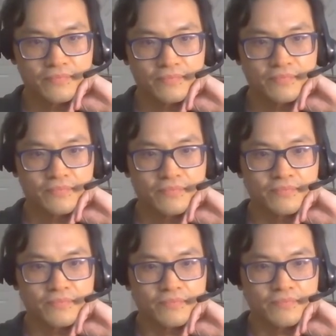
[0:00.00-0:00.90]

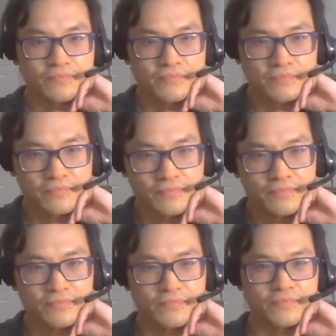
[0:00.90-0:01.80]

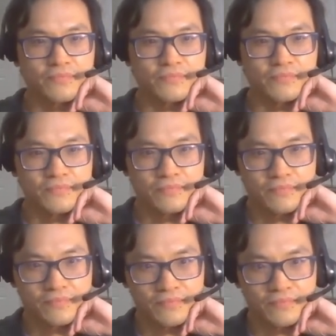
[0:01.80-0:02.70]

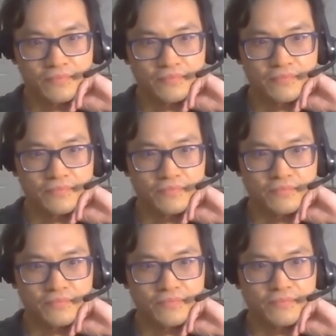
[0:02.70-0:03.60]

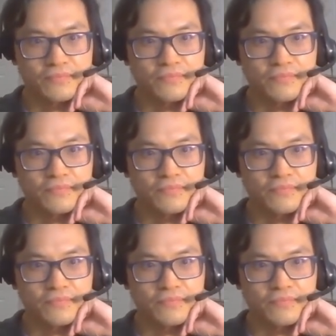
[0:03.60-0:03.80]
(silent)